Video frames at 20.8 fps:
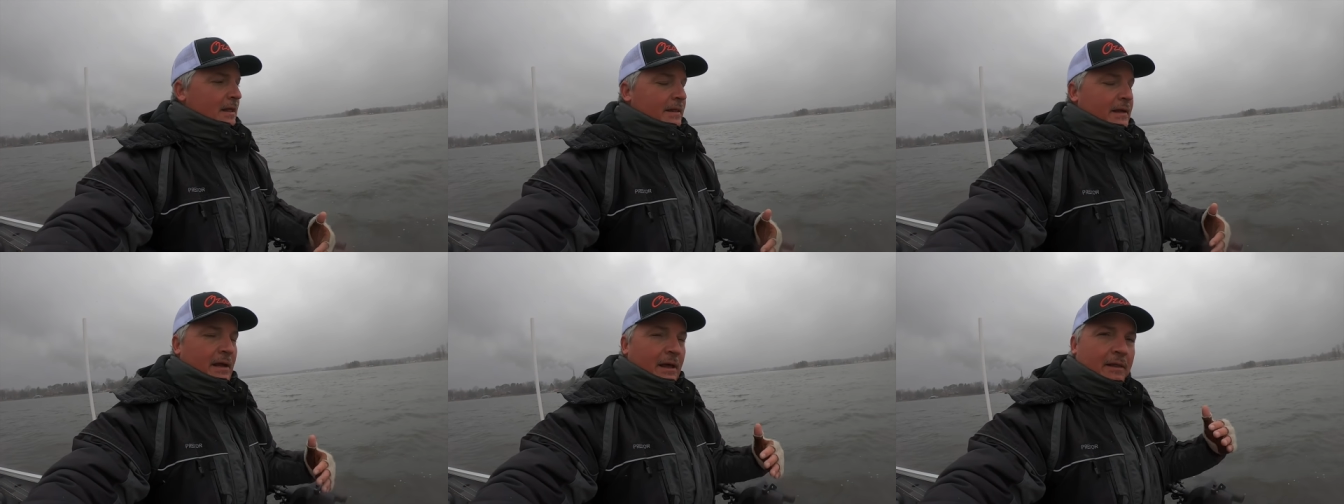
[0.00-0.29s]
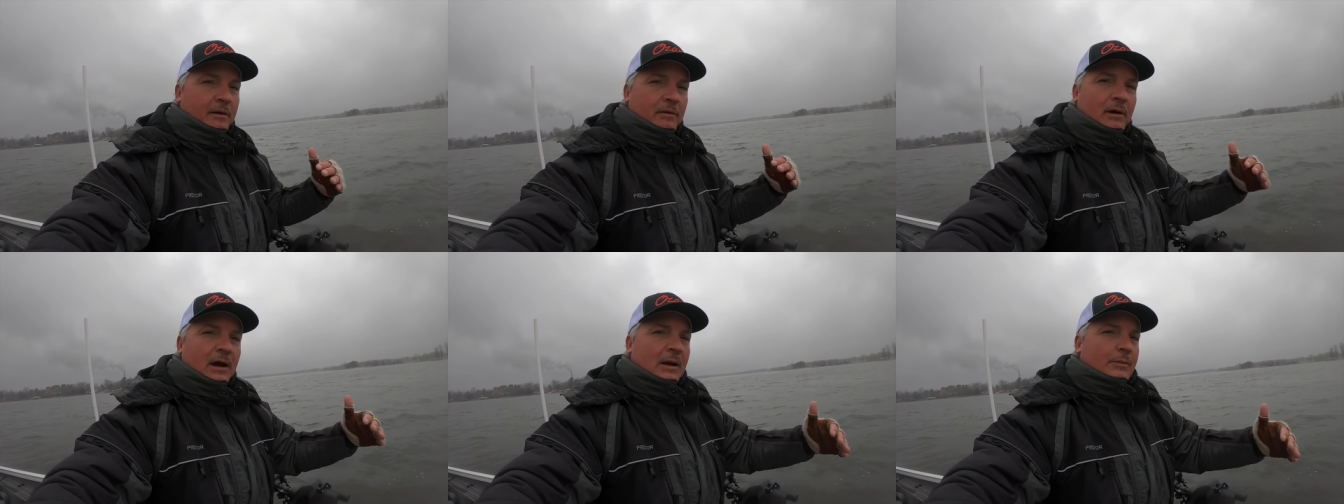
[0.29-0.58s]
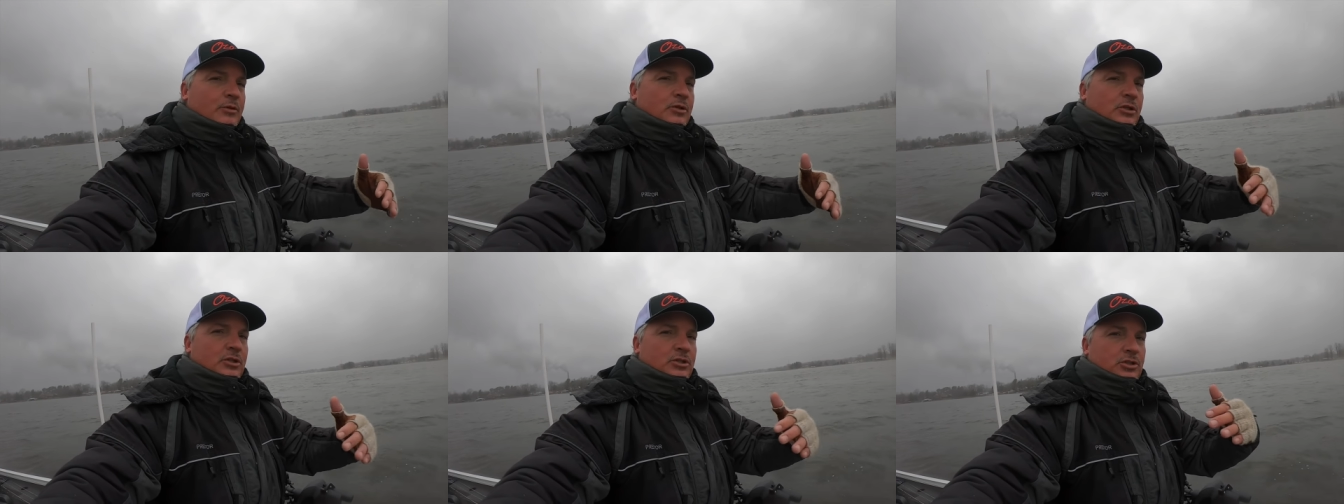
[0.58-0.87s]
The other
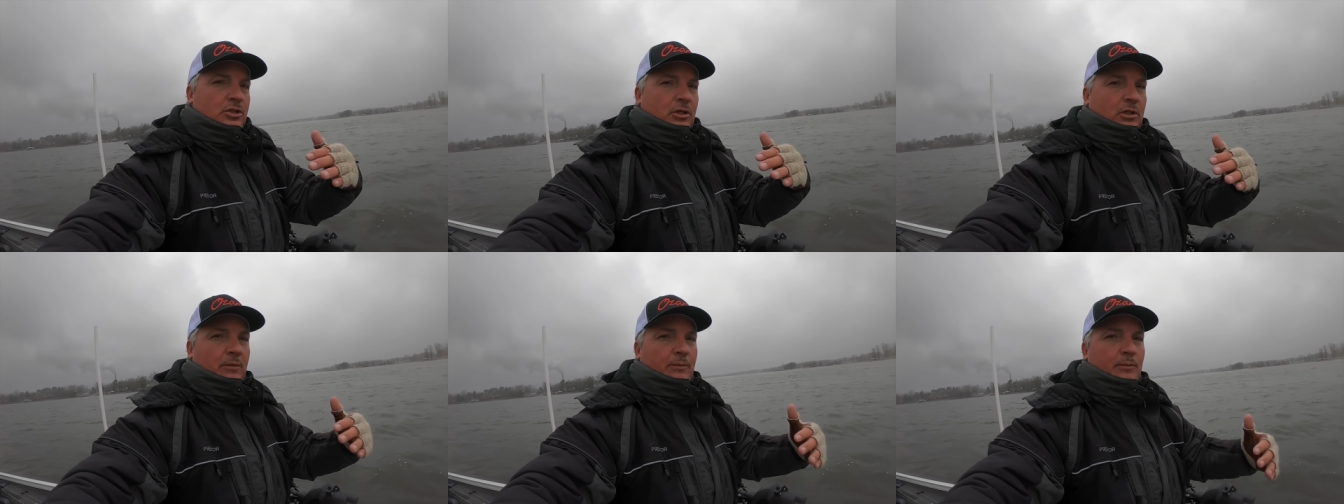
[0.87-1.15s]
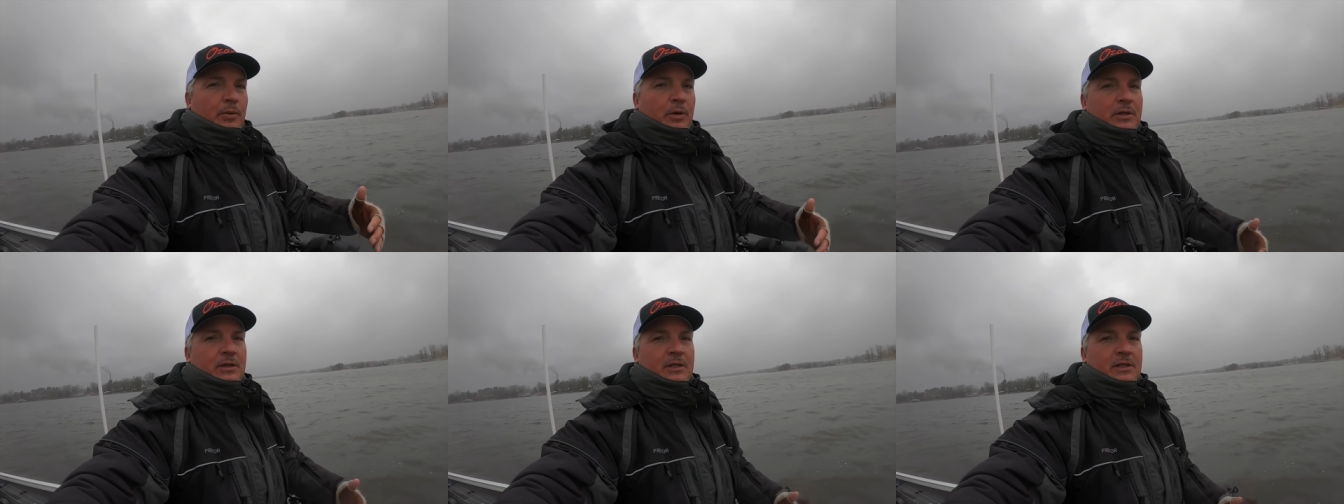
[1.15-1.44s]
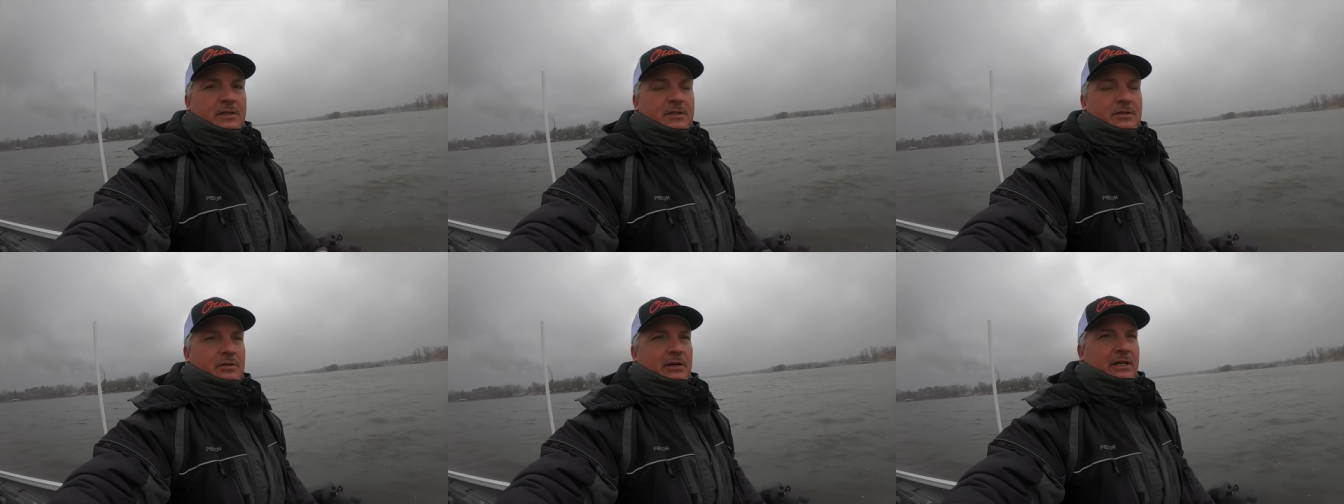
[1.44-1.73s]
option is you can put
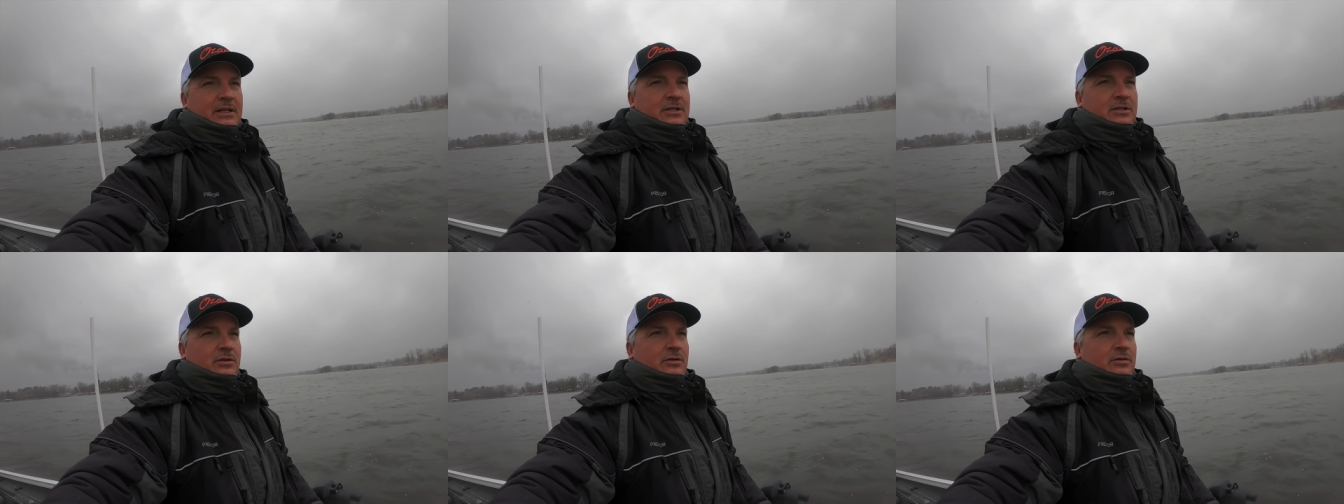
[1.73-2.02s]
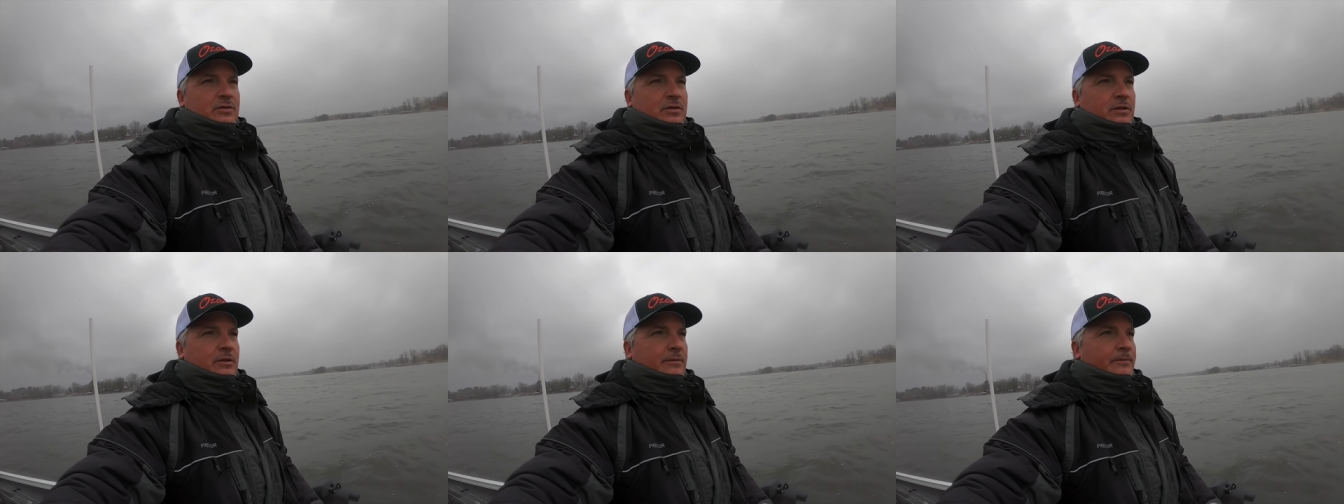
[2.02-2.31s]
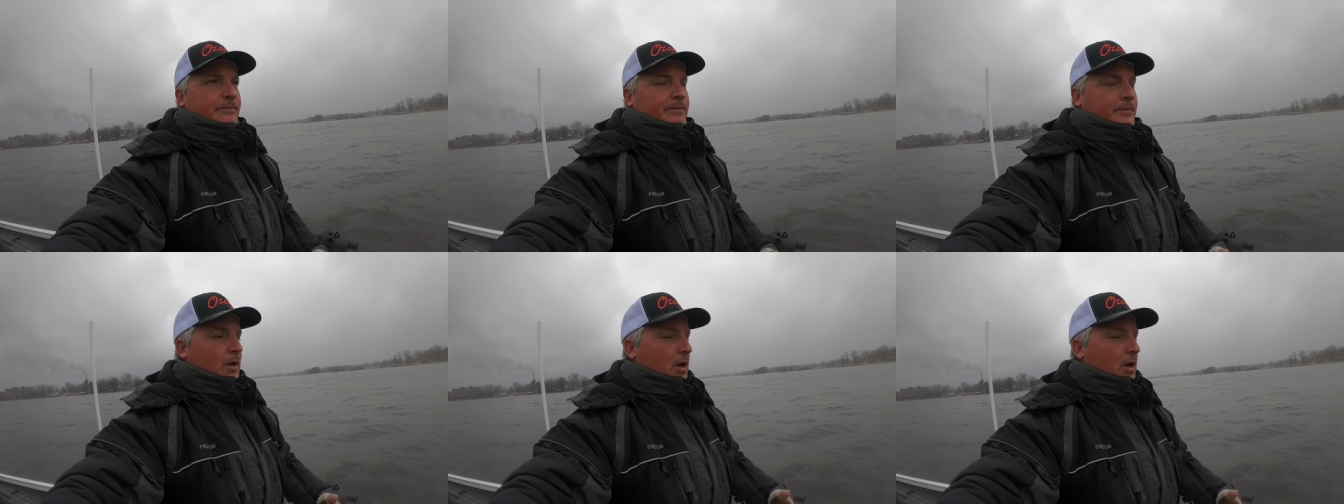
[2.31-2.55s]
this transducer